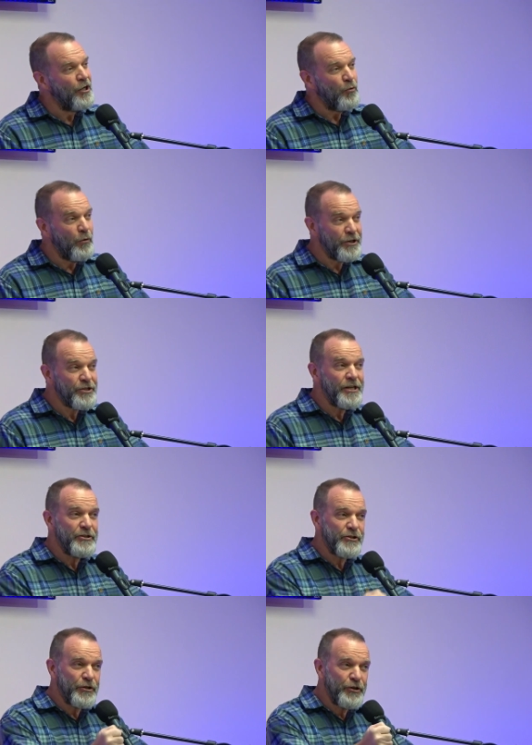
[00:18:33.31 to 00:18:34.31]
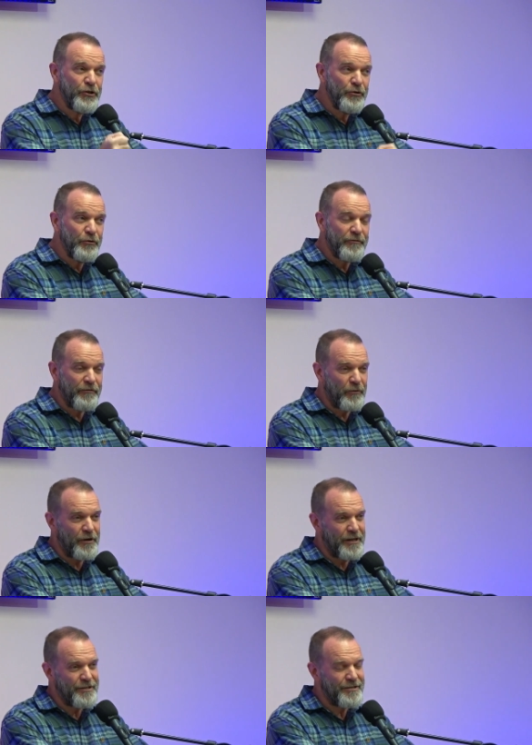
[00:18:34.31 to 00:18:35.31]
which He secured for
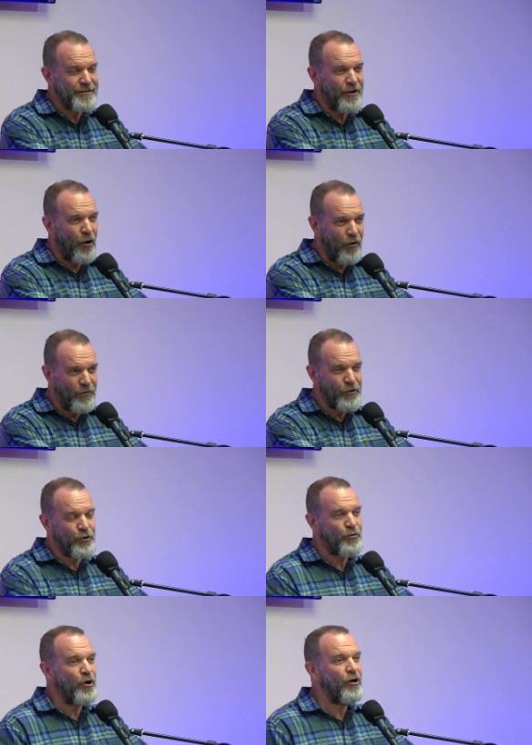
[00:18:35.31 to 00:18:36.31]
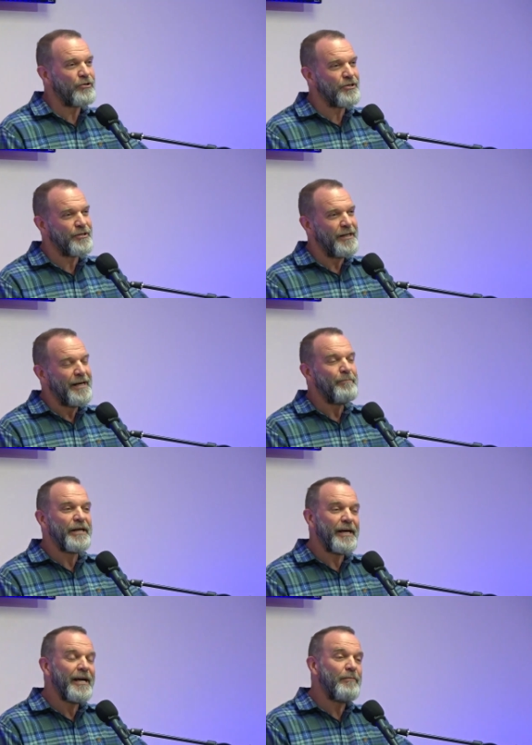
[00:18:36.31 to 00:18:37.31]
us on the cross,
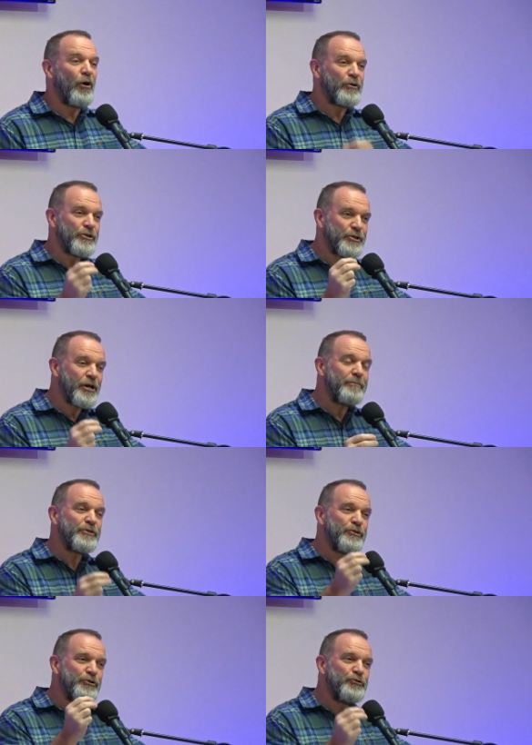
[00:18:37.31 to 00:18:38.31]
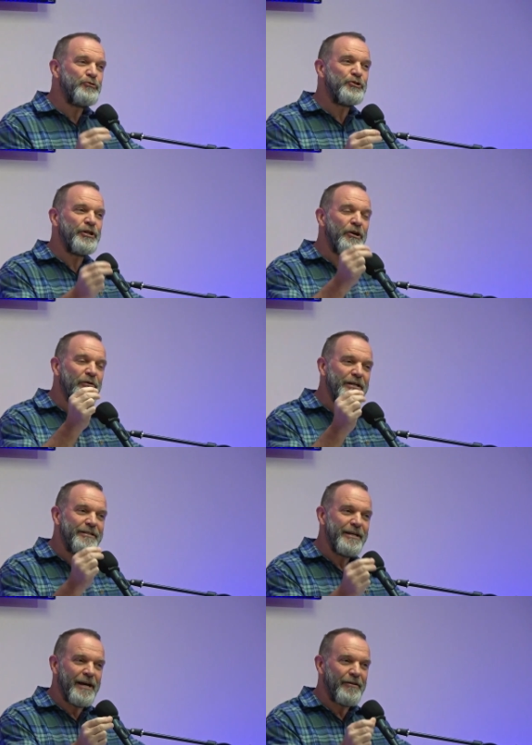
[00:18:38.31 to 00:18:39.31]
became our substitutionary
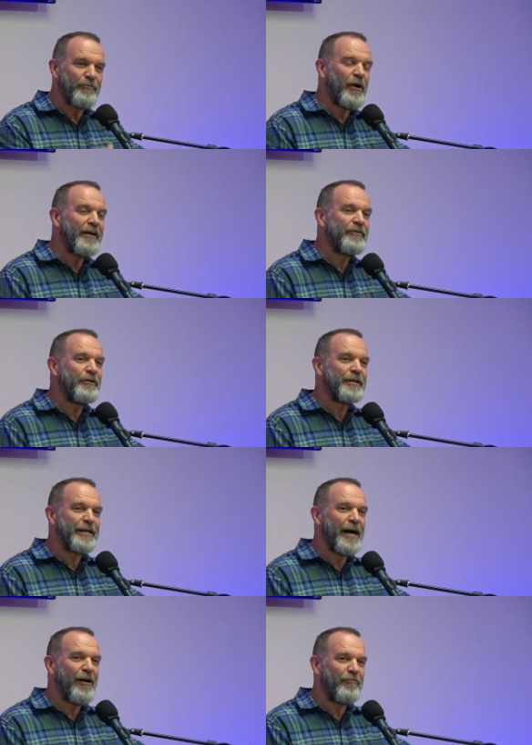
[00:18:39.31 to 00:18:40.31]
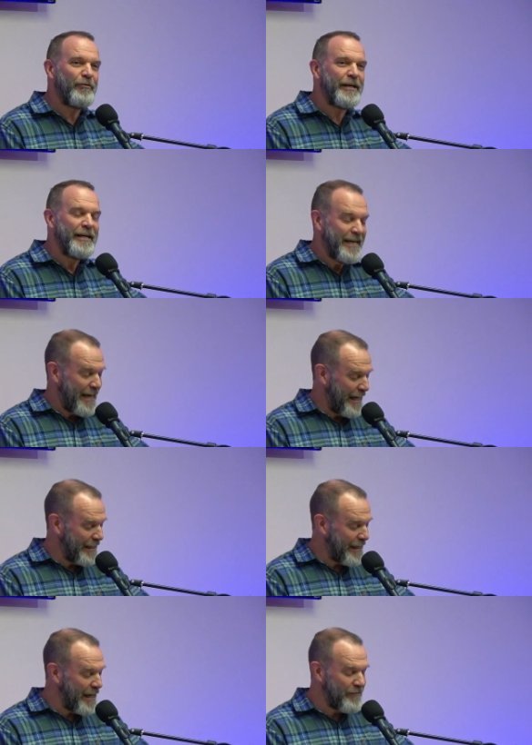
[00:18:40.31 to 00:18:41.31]
death right there at Calvary,
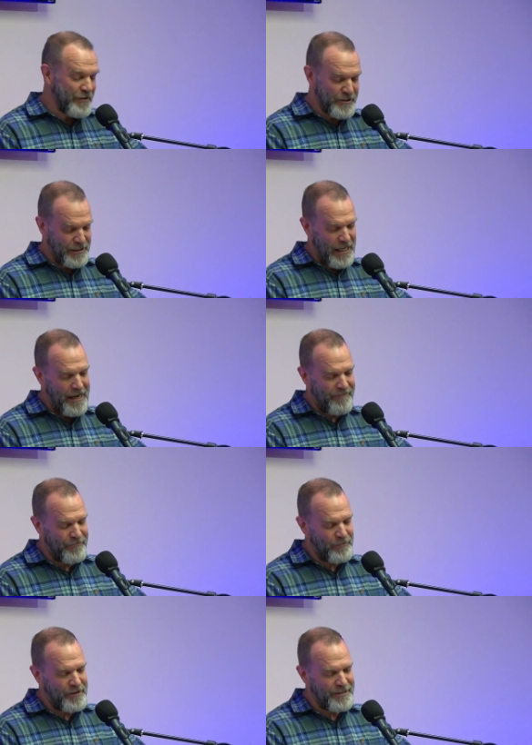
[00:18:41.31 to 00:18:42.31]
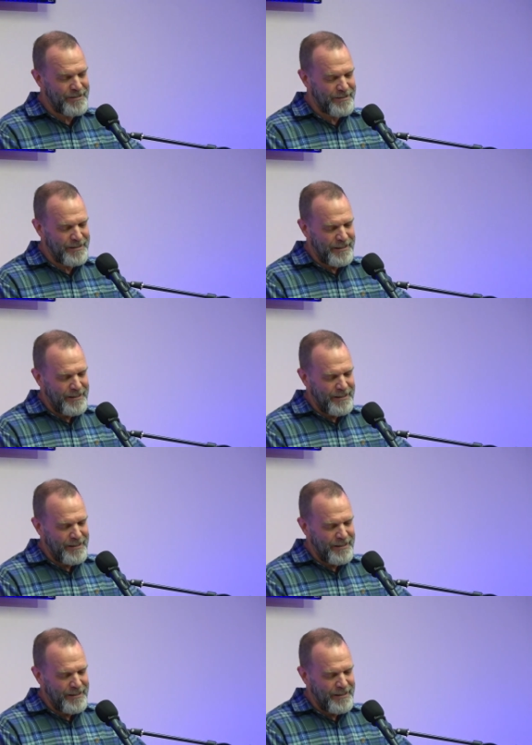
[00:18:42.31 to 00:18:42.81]
and gave His life for us.